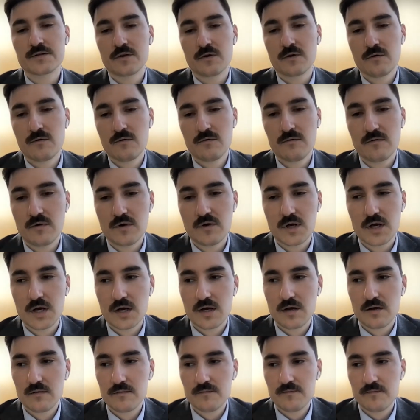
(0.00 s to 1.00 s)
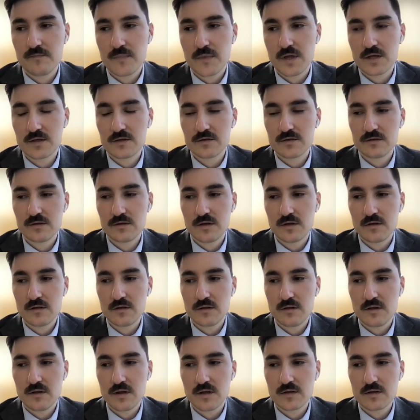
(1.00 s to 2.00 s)
So in
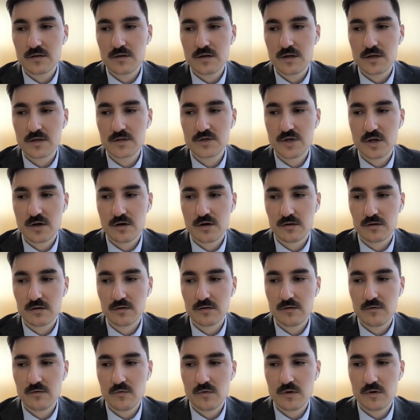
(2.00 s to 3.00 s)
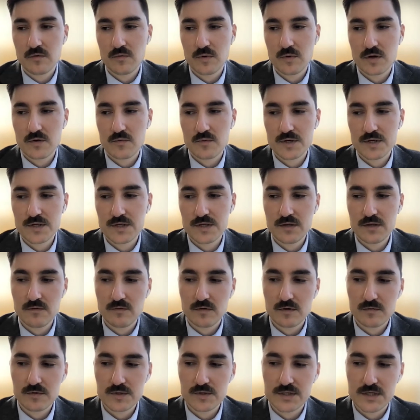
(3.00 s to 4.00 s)
general, what do
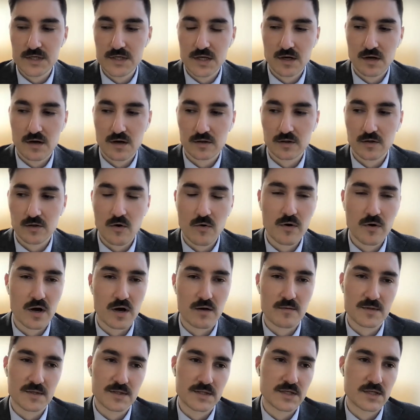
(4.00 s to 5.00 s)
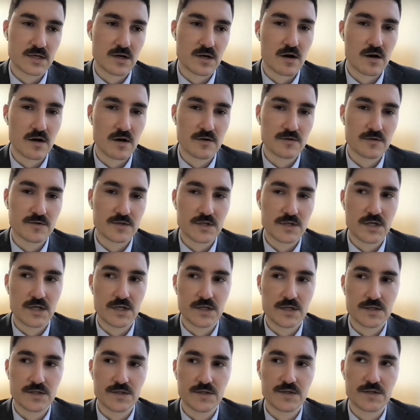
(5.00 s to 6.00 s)
we see in our low carbon scenarios
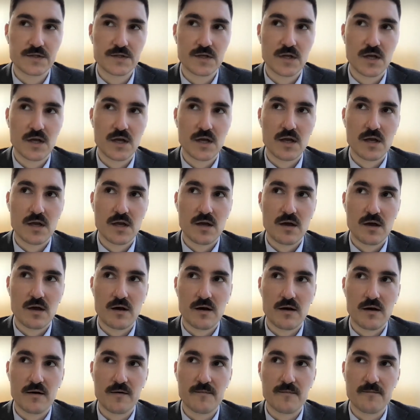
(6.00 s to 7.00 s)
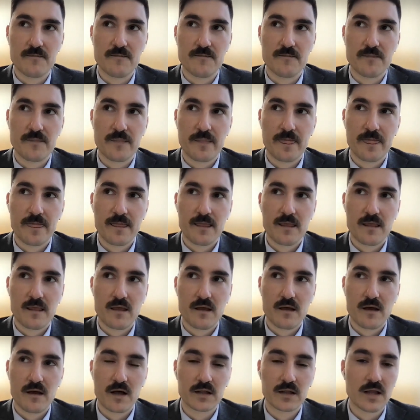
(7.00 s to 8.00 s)
is a
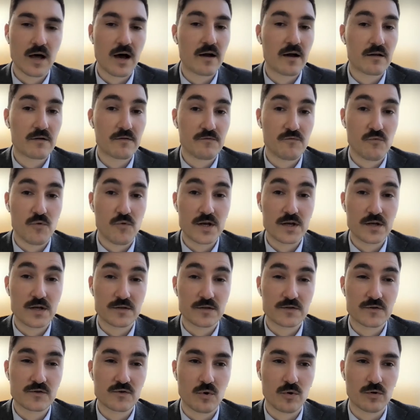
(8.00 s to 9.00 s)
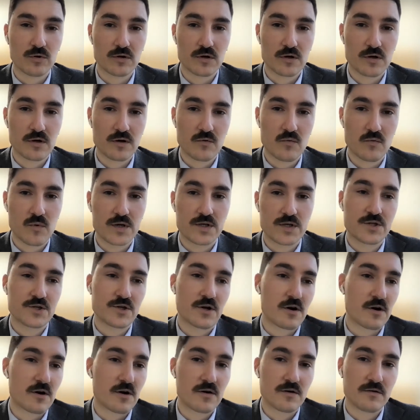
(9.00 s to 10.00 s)
lot of wind and solar, which
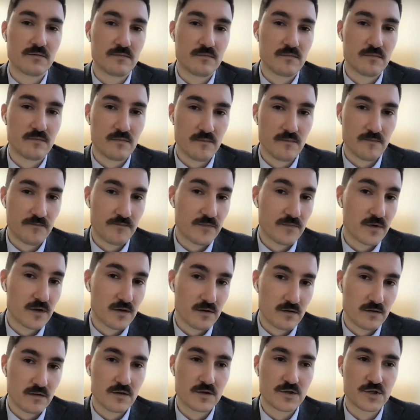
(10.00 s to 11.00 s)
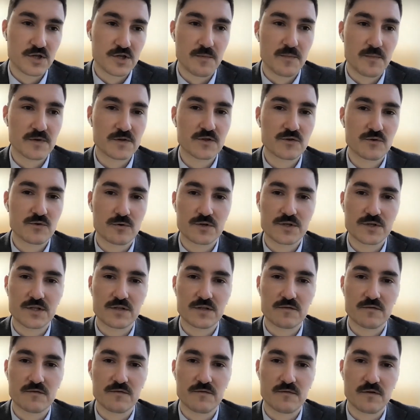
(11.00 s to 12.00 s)
are the cheapest
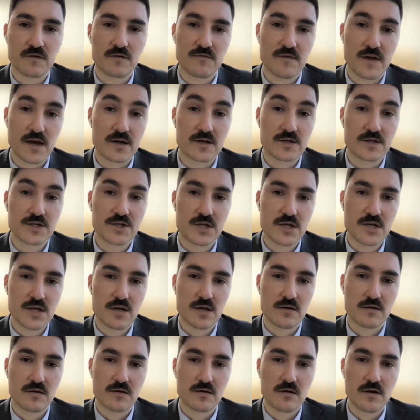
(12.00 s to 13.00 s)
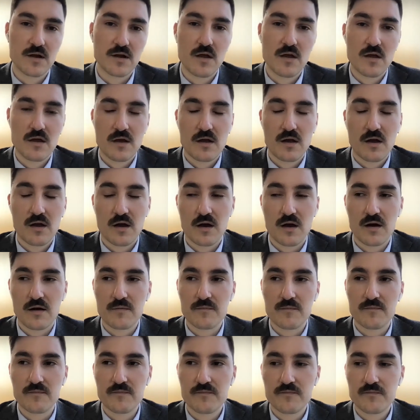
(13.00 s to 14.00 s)
sources of energy, and
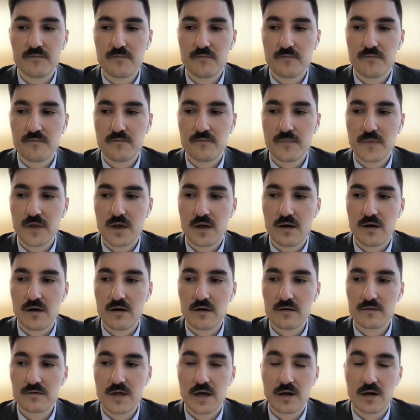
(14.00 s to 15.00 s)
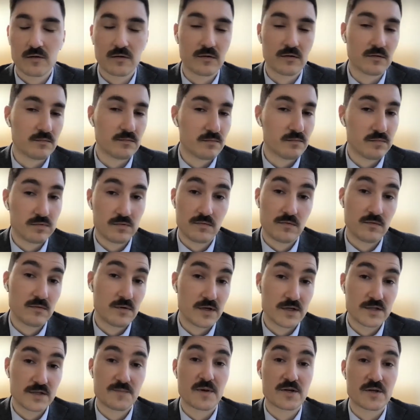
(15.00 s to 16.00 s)
that'll
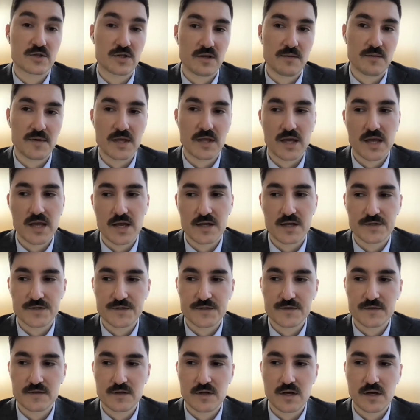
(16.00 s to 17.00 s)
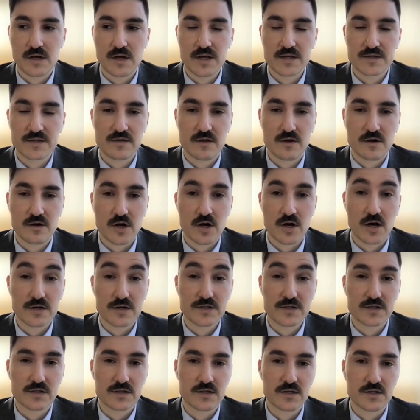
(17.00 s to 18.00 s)
especially be the case as their
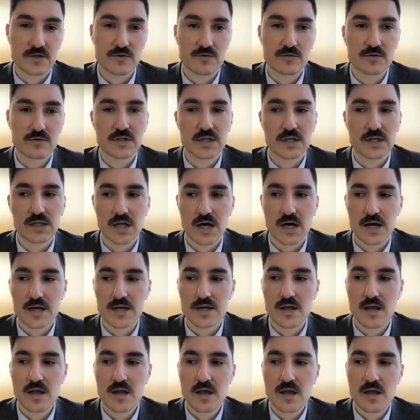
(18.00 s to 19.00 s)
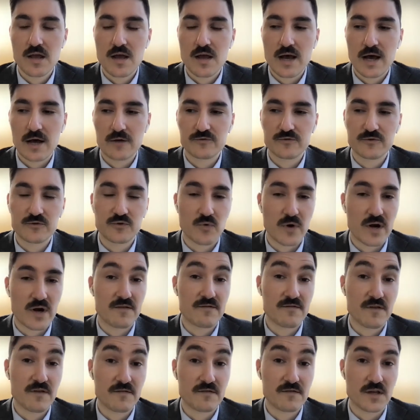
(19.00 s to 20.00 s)
costs continue to decline out to
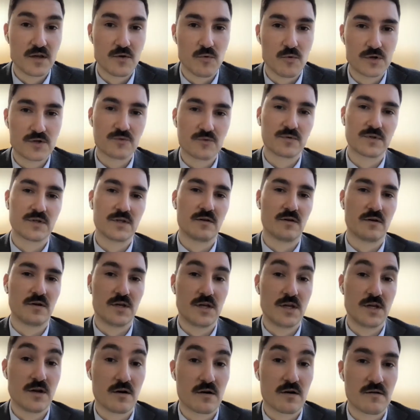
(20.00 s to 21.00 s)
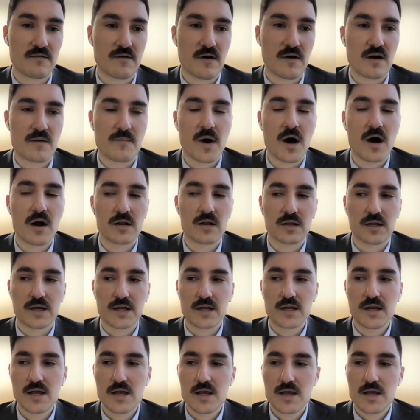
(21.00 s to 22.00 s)
2050, which was the year of our
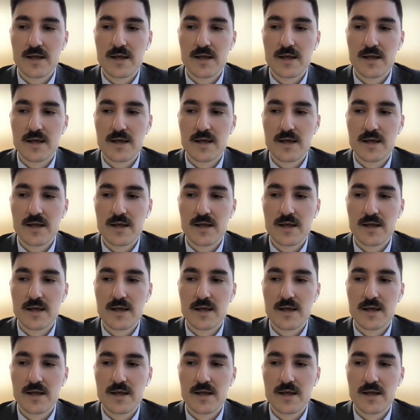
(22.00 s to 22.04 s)
modeling.